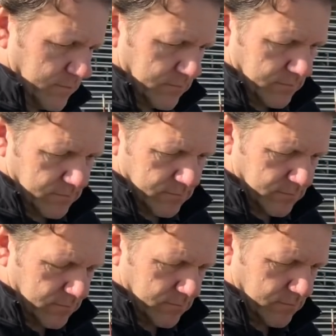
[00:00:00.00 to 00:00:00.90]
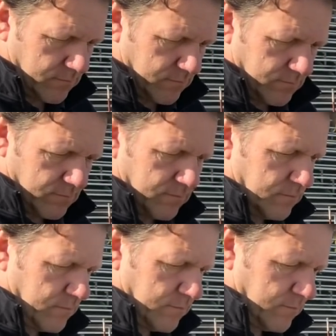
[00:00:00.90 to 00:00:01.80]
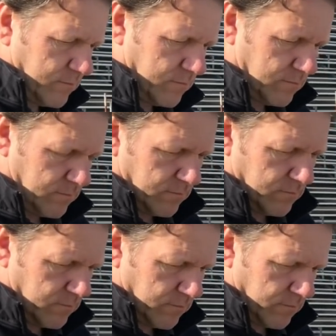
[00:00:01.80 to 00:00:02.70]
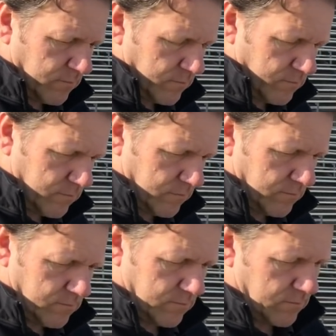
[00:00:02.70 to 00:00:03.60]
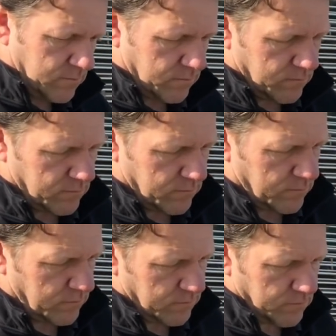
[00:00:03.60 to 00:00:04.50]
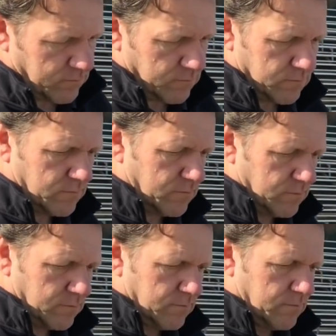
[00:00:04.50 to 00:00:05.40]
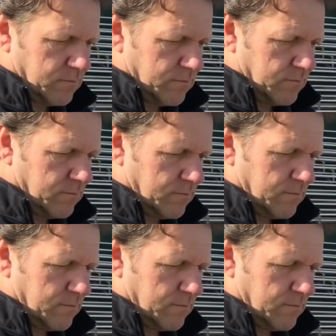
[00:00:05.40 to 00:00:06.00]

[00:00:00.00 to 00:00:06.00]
This person isn't speaking.